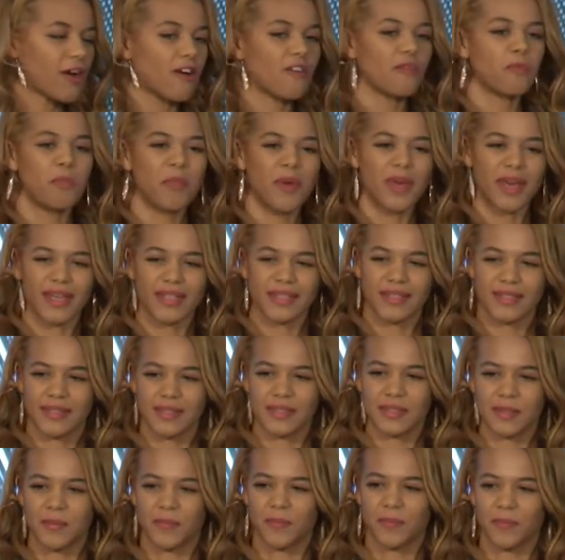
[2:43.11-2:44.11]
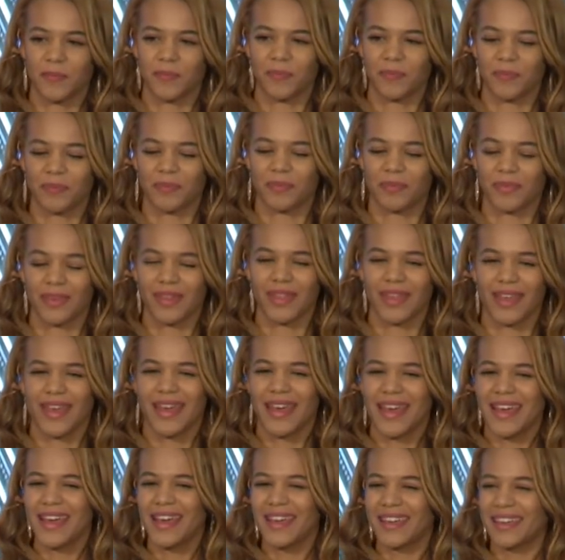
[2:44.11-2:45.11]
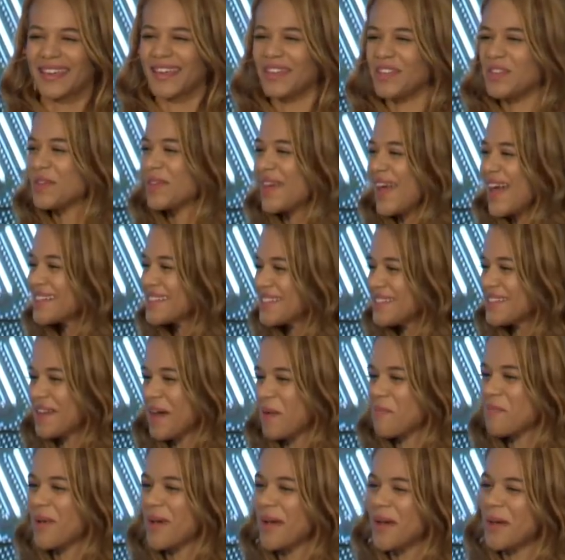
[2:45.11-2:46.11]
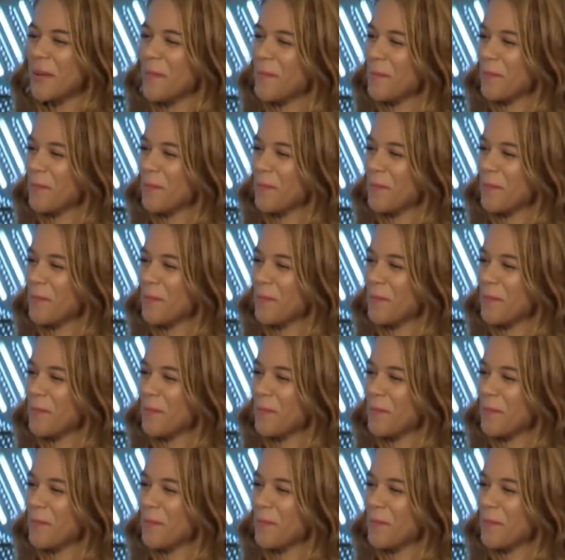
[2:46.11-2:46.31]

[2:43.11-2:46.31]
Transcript: of bits. Can you guess a number?